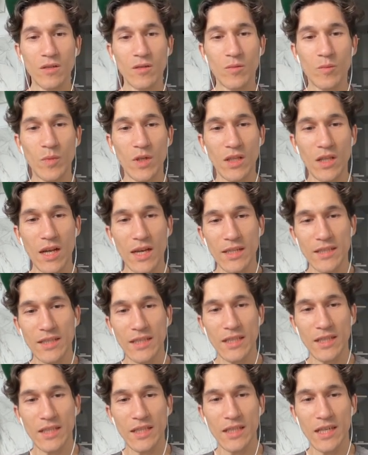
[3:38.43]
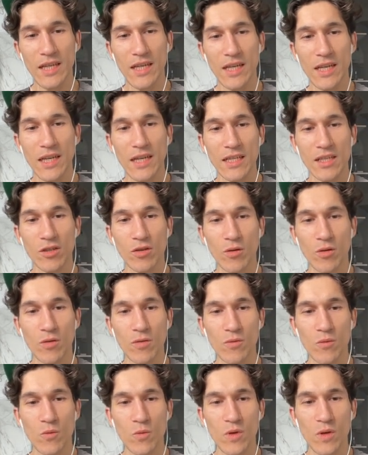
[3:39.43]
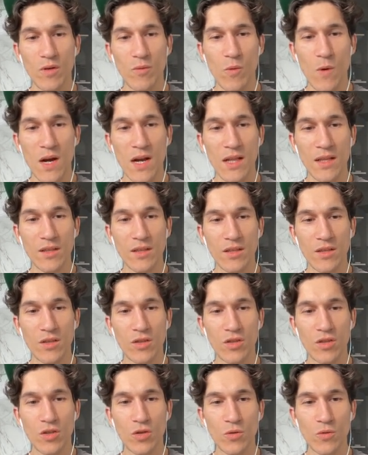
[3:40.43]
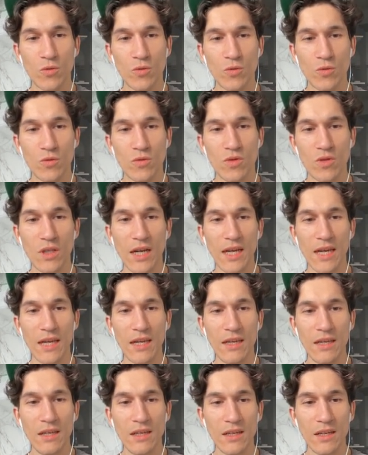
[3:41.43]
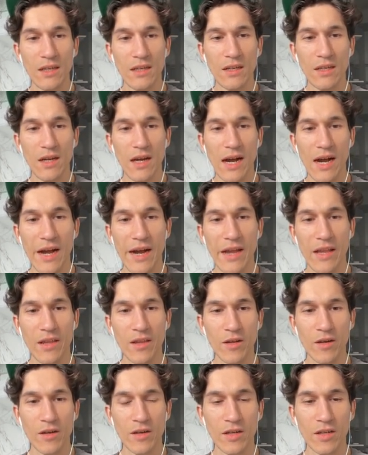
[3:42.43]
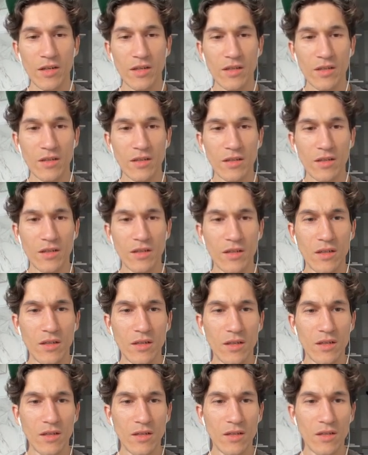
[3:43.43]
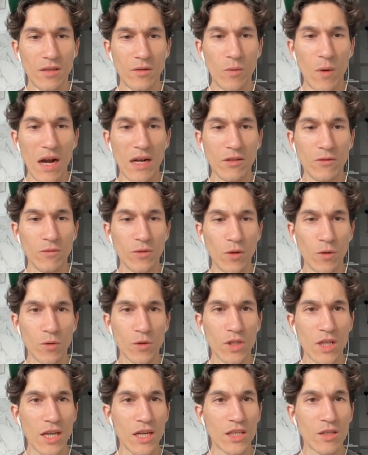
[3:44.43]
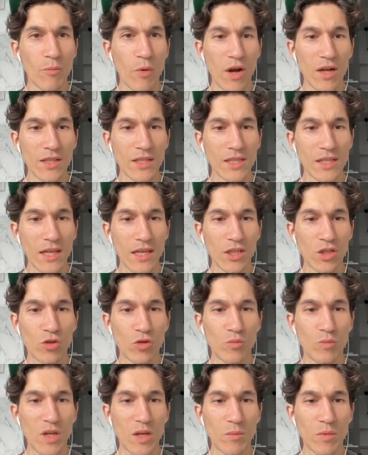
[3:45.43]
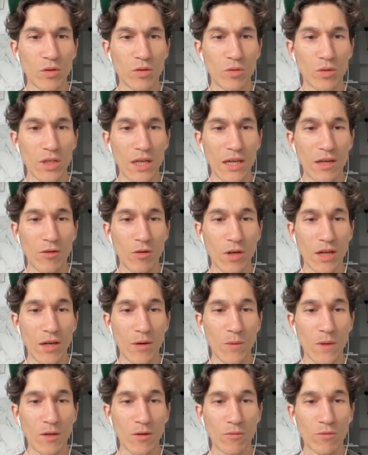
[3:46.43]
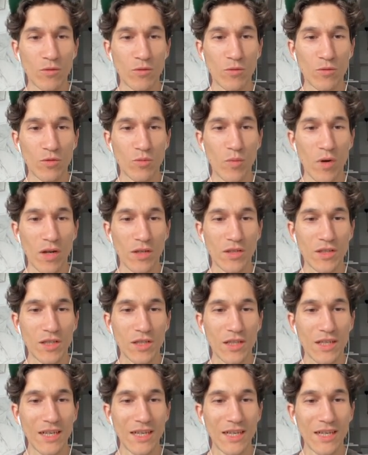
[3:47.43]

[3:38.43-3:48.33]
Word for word: but I think in any case so one two three either one of those three spots I should be able to take okay one of two spots